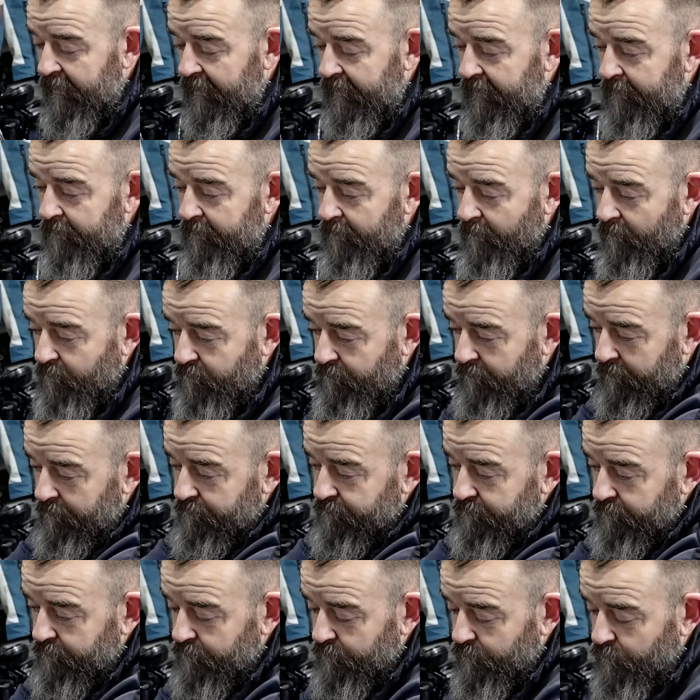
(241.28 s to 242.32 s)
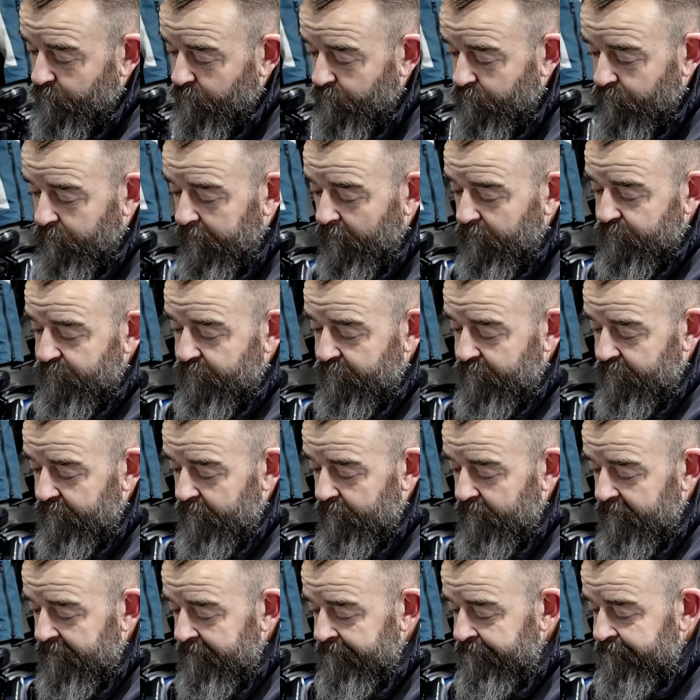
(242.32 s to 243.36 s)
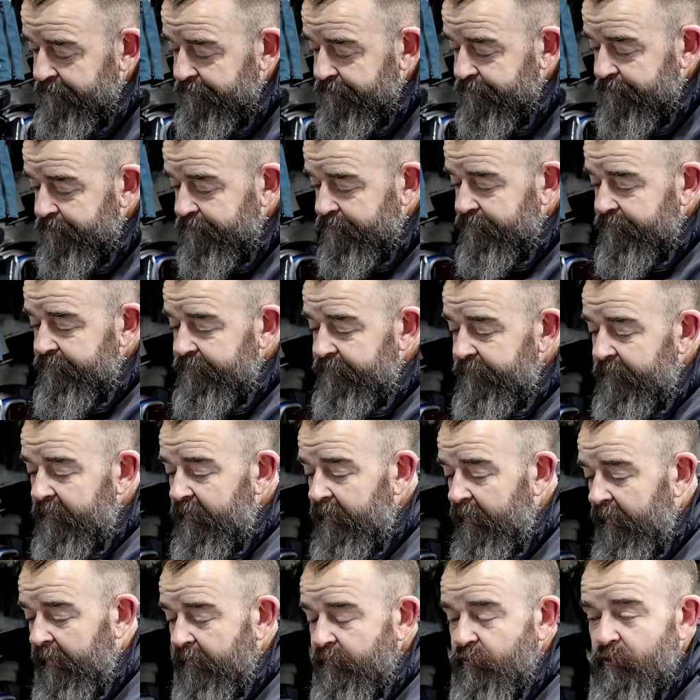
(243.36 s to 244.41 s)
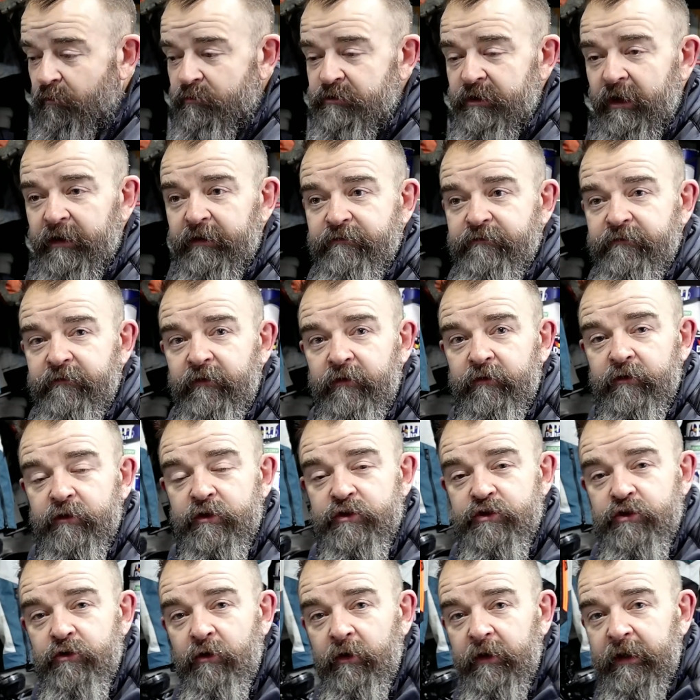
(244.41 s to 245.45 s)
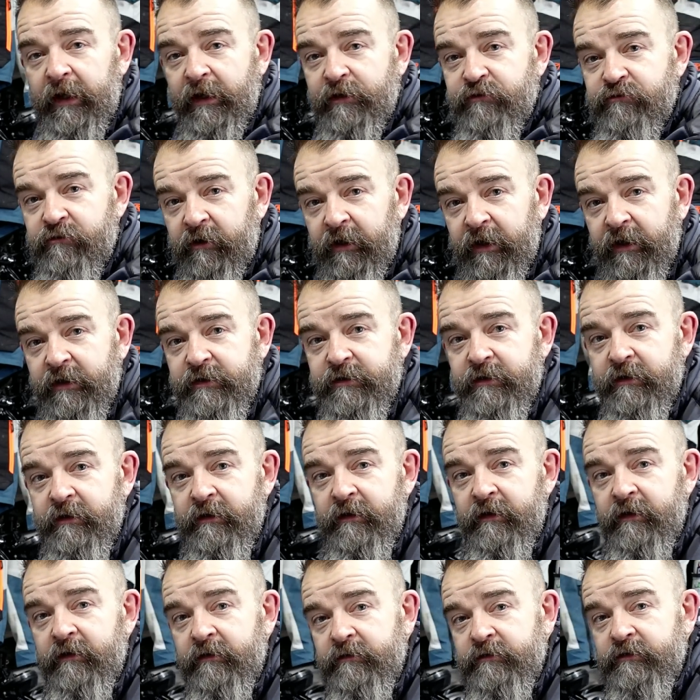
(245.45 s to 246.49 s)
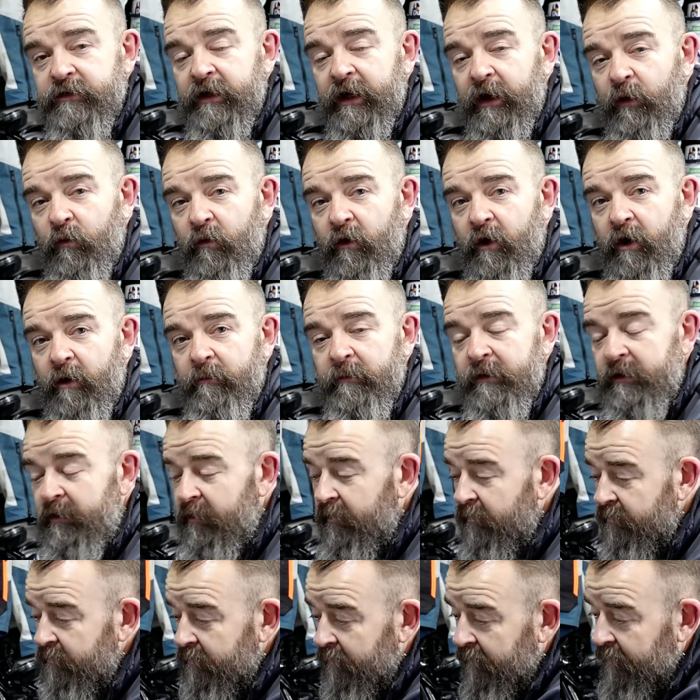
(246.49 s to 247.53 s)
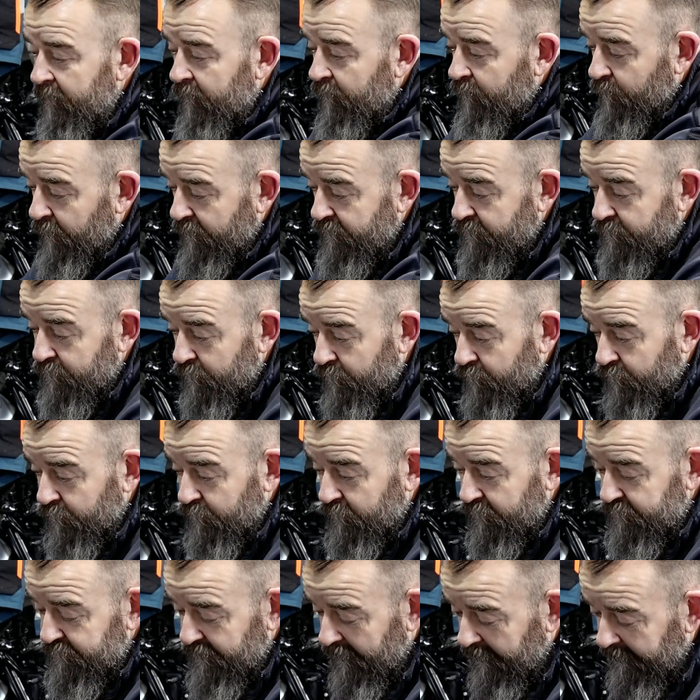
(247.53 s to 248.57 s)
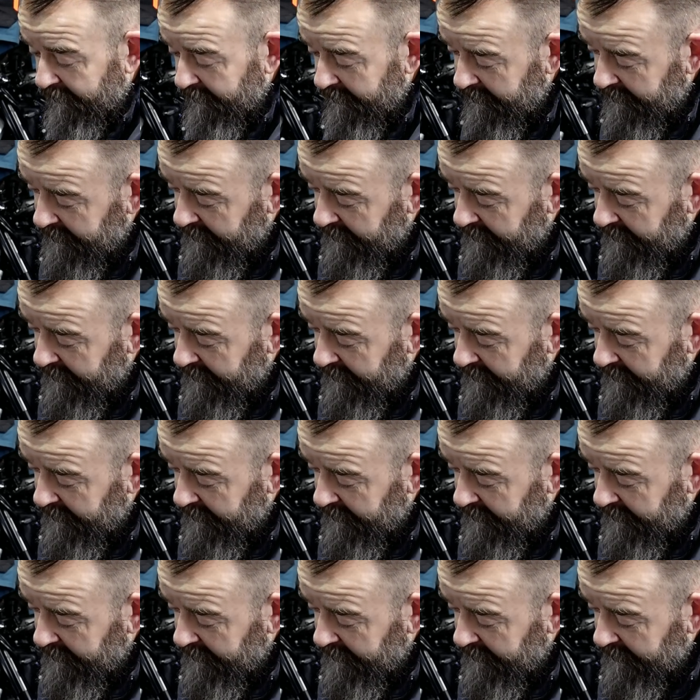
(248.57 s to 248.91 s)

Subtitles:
air pulls through and comes out the front, there's no electronics to get warm, which is a good design.